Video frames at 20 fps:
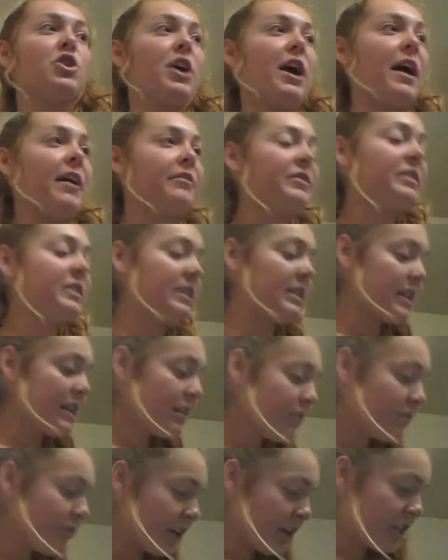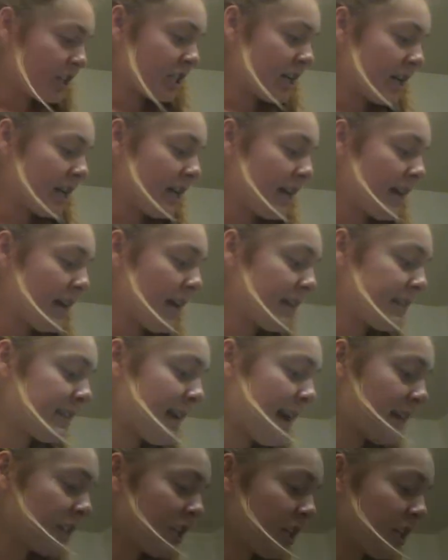FC region is
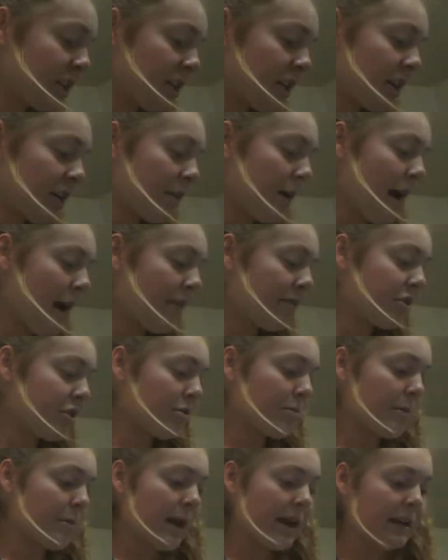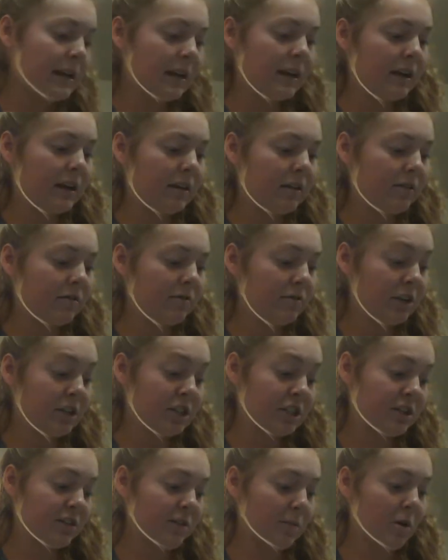actually going to have the remaining
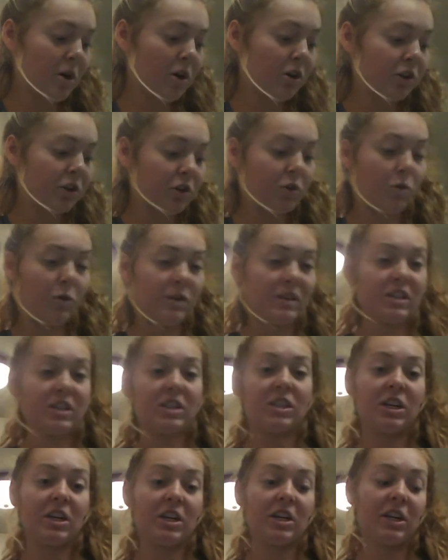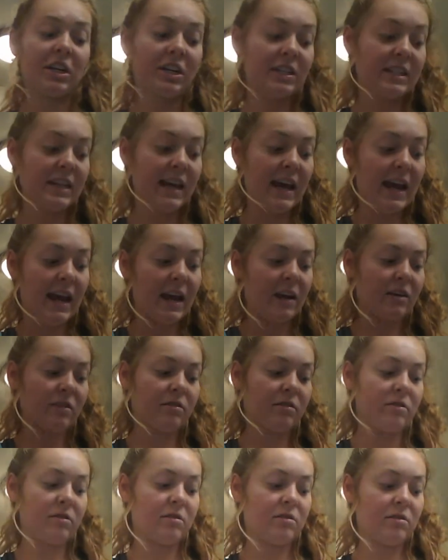region of the molecule, which is going to
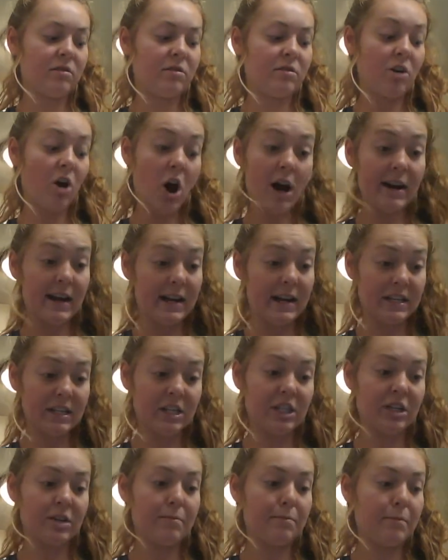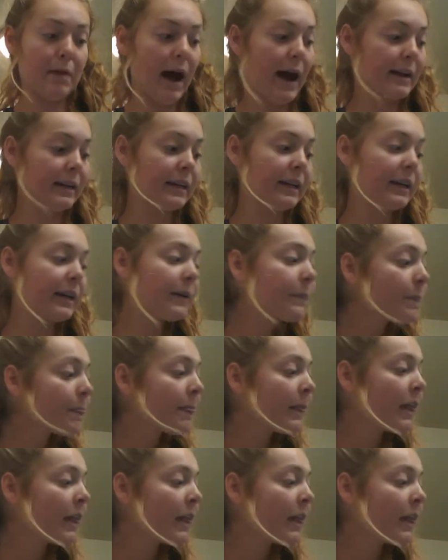contain non-antigen binding.